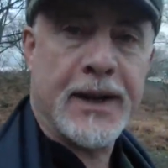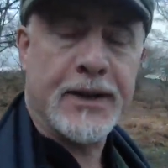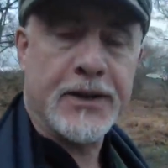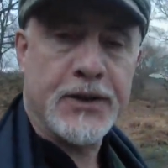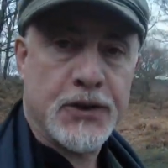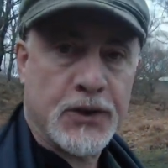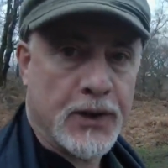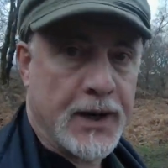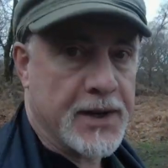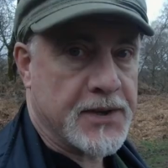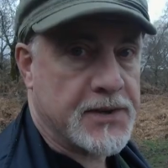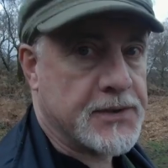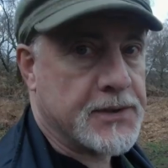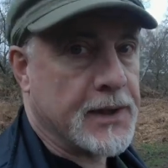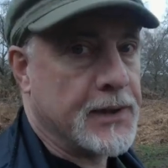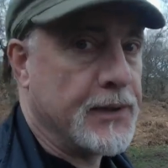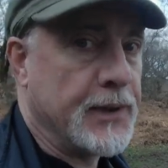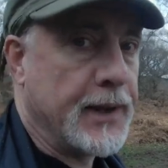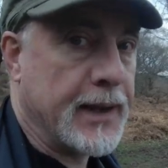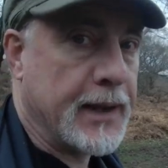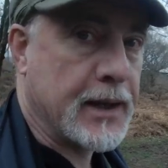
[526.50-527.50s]
interest
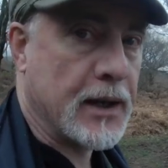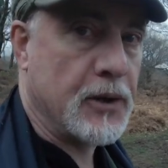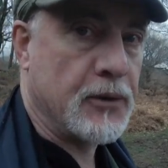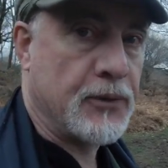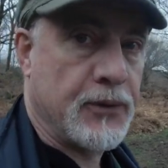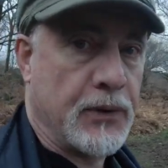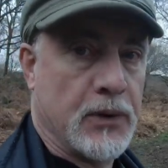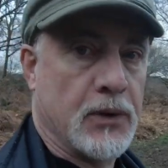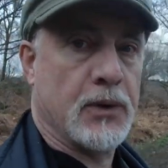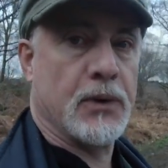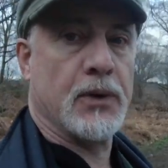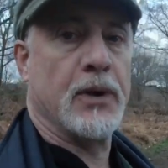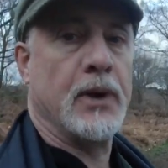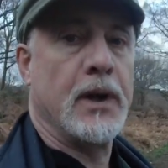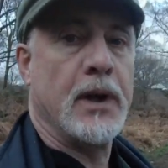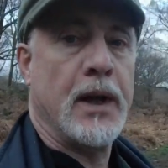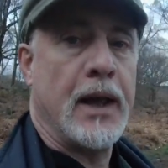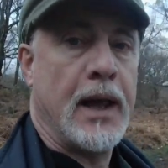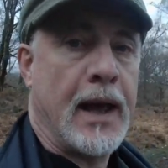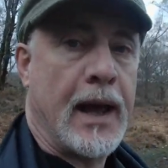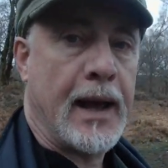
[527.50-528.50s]
in the eco floor,
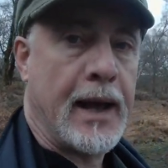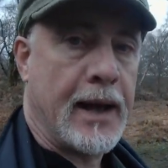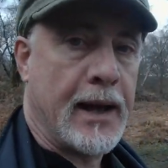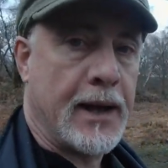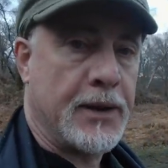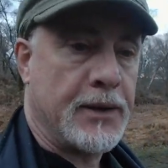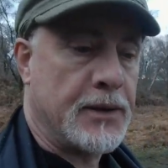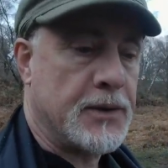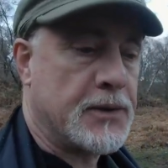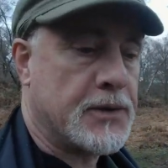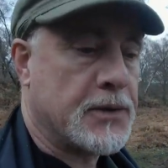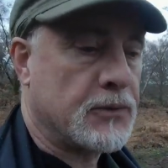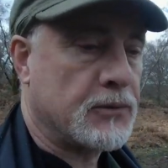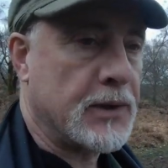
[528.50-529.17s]
and